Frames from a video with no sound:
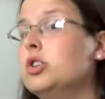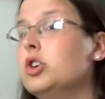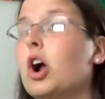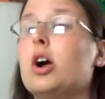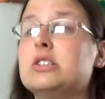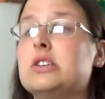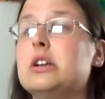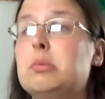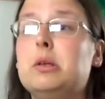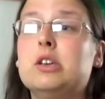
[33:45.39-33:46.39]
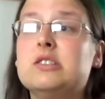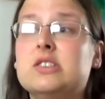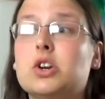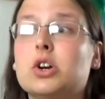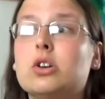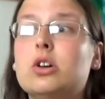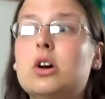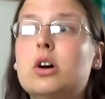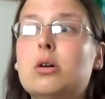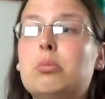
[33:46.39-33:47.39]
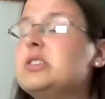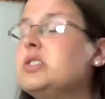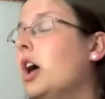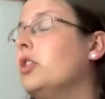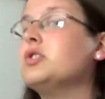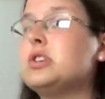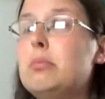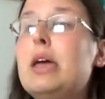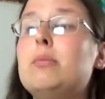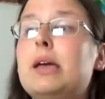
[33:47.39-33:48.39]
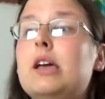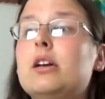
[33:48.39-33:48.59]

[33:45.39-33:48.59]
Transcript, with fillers: good art is going to be considered mm-hmm. but to others it may be